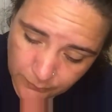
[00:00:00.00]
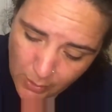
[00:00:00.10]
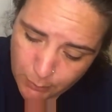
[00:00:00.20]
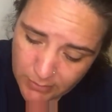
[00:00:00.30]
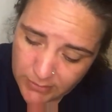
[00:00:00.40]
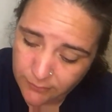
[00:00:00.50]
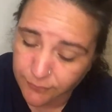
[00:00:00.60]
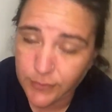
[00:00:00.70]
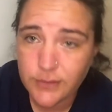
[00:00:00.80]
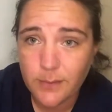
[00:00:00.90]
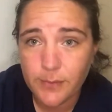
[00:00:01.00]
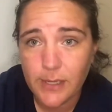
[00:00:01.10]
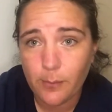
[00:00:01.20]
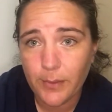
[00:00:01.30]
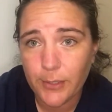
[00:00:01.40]
I probably could have figured something
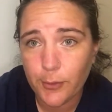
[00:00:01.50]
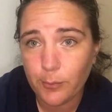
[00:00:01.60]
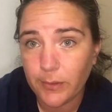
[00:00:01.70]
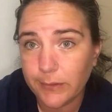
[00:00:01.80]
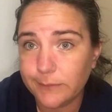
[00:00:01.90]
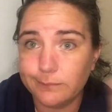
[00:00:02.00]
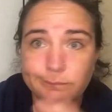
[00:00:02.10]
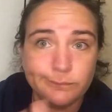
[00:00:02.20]
out better, but